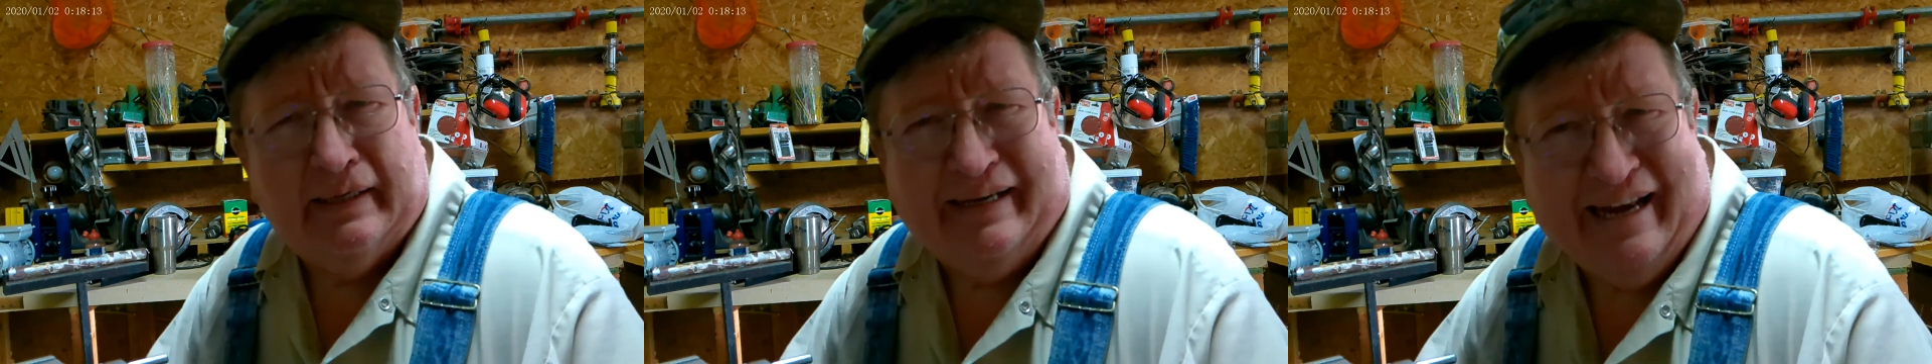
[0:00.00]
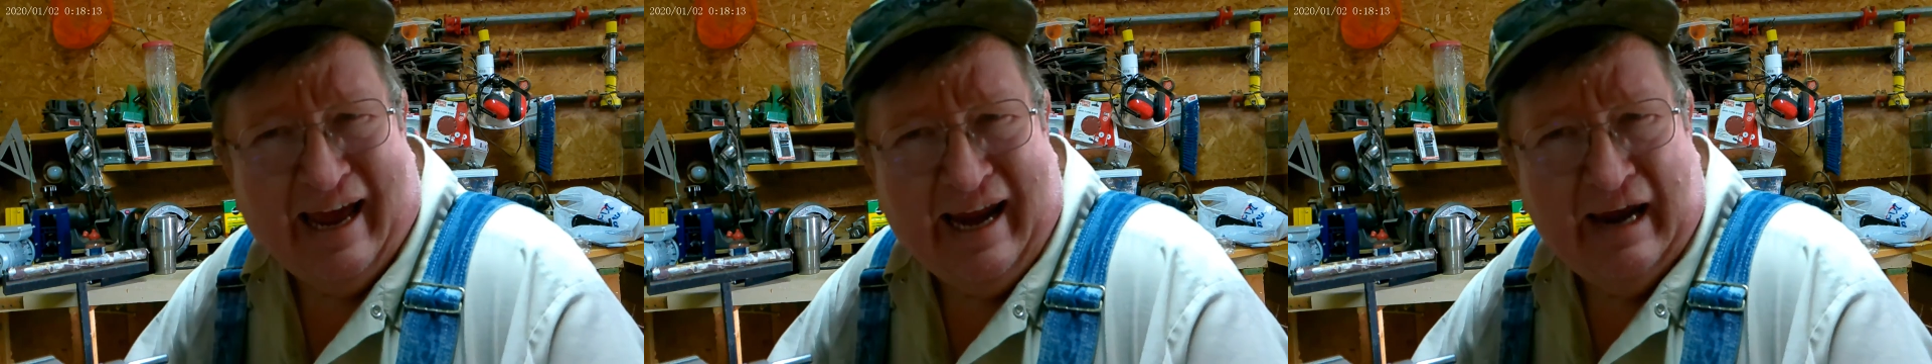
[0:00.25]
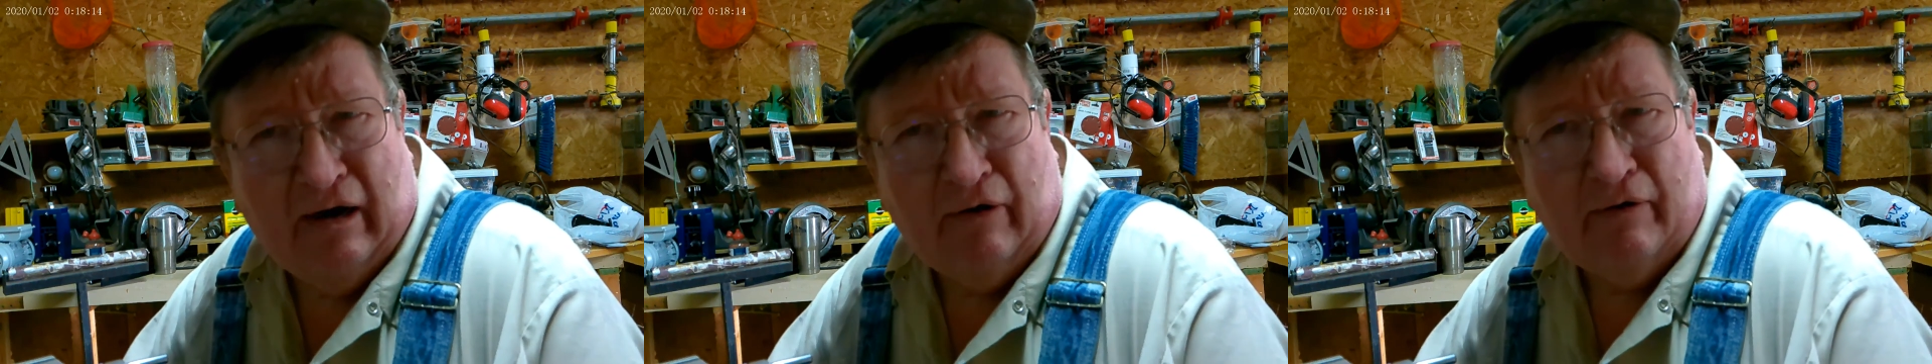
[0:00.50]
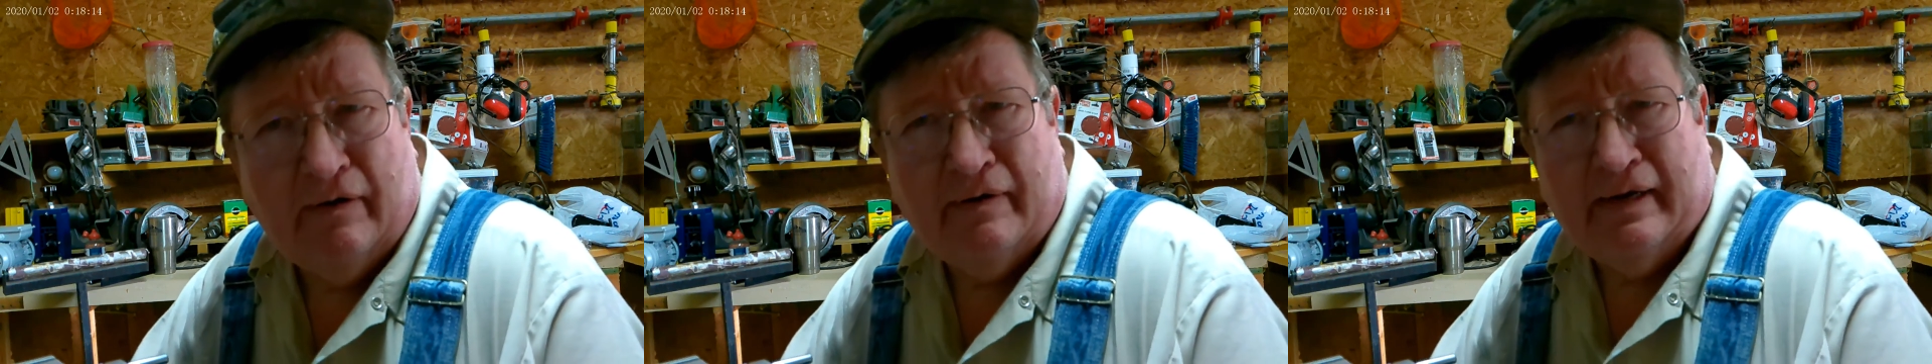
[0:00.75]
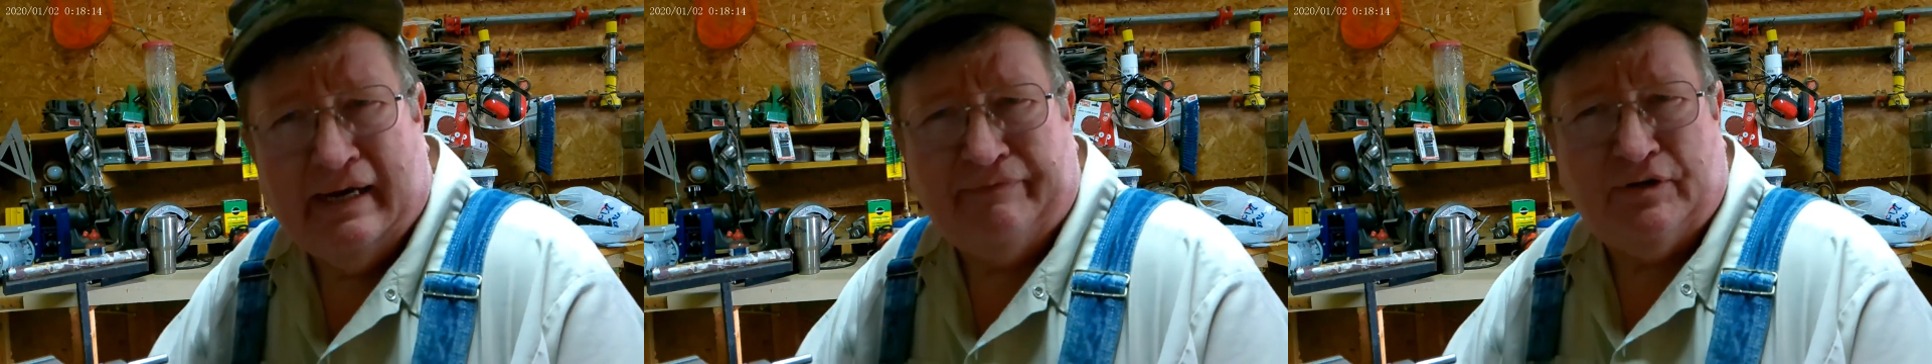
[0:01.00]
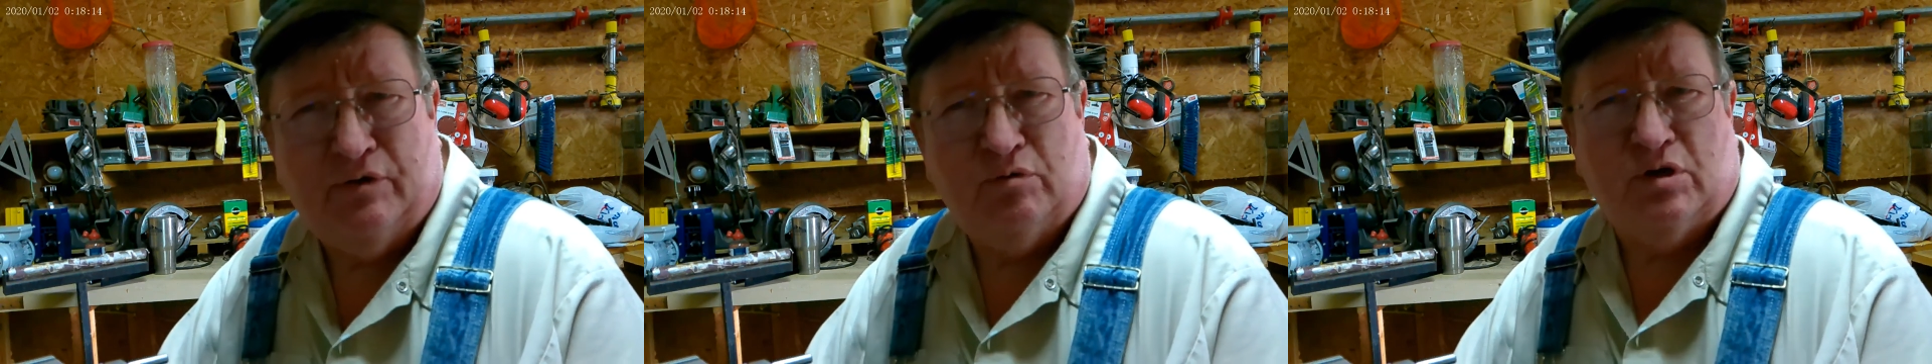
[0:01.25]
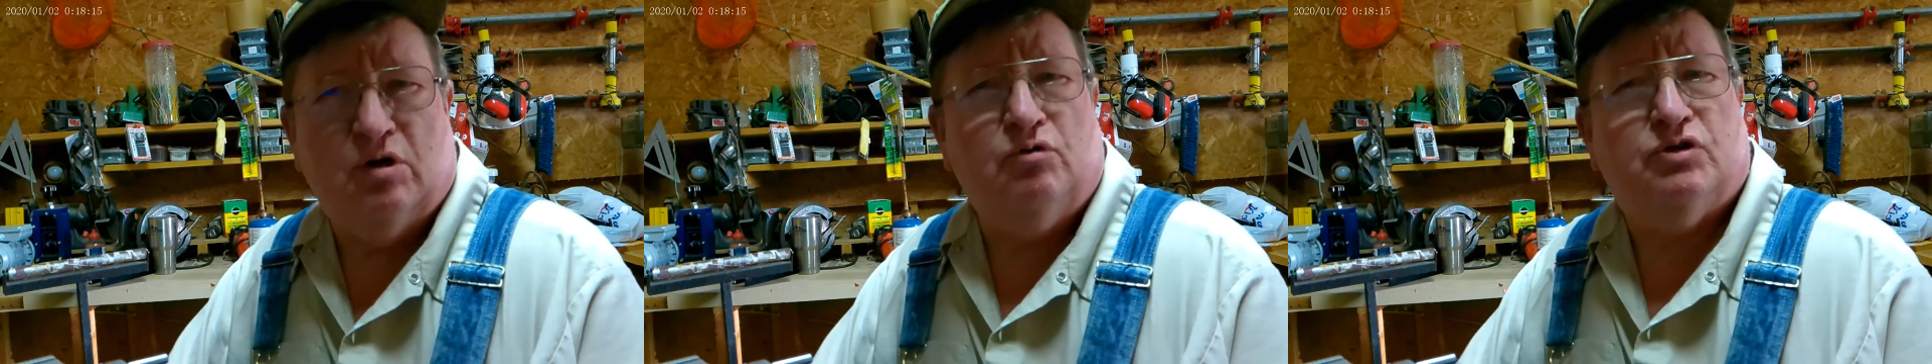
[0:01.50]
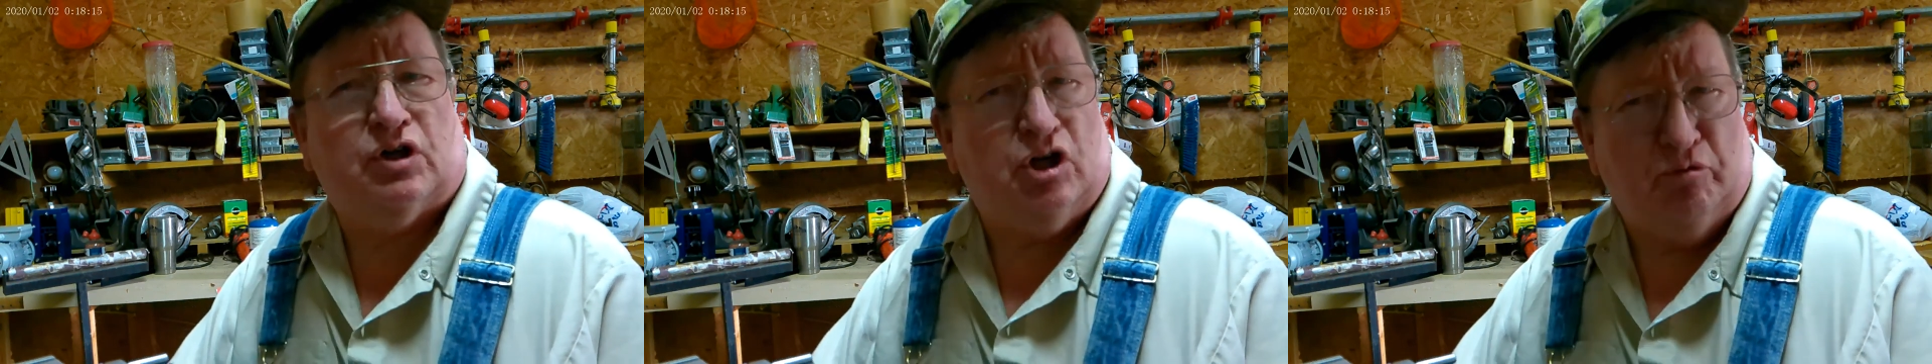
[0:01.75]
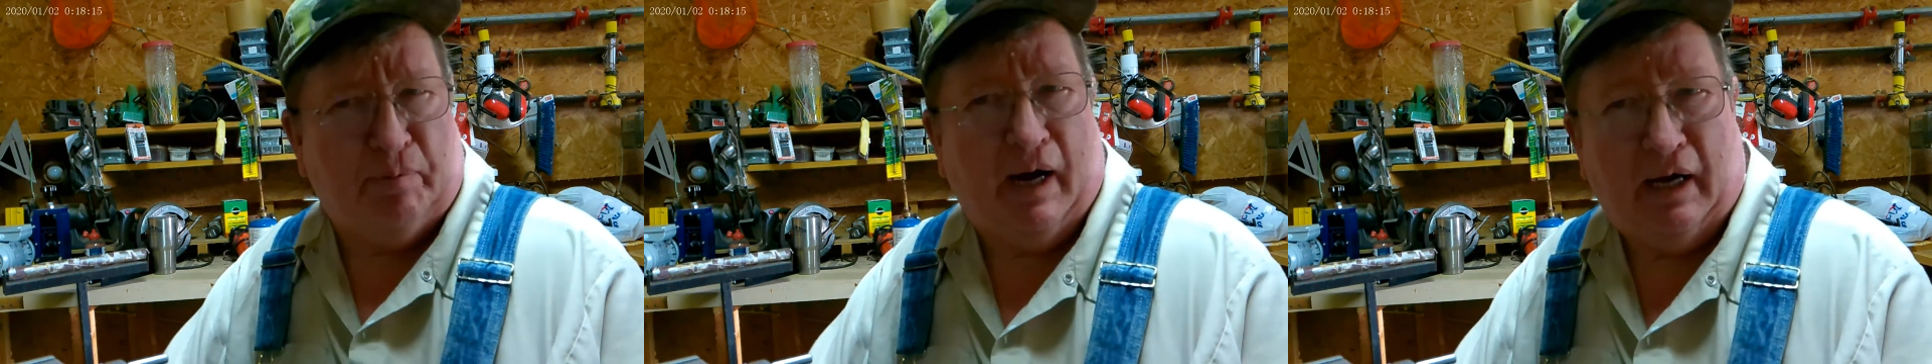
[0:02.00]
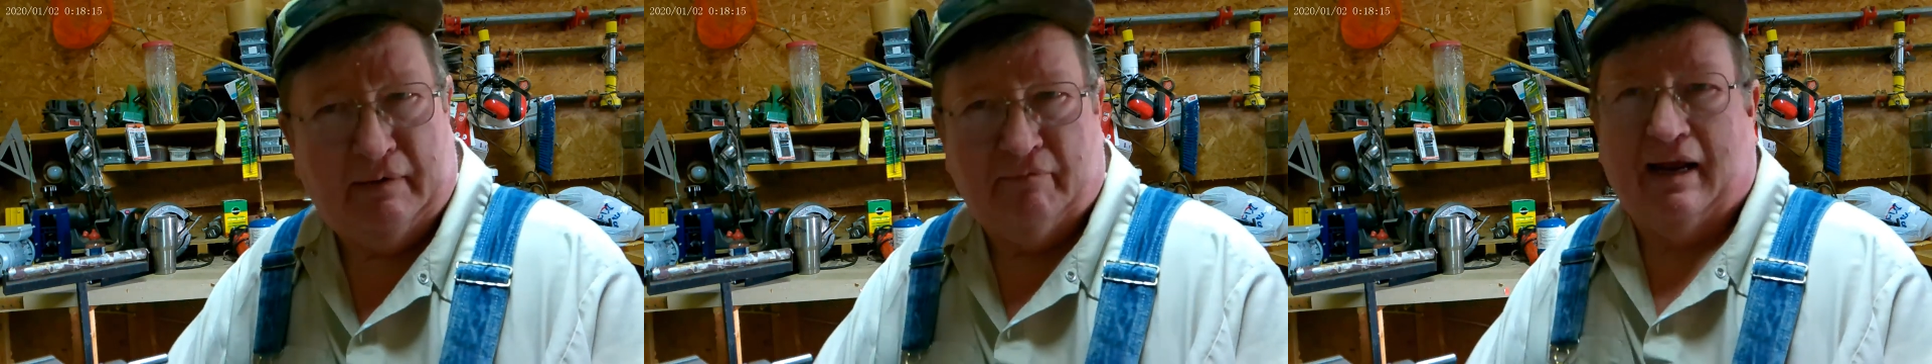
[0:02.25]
now if you use a coupon.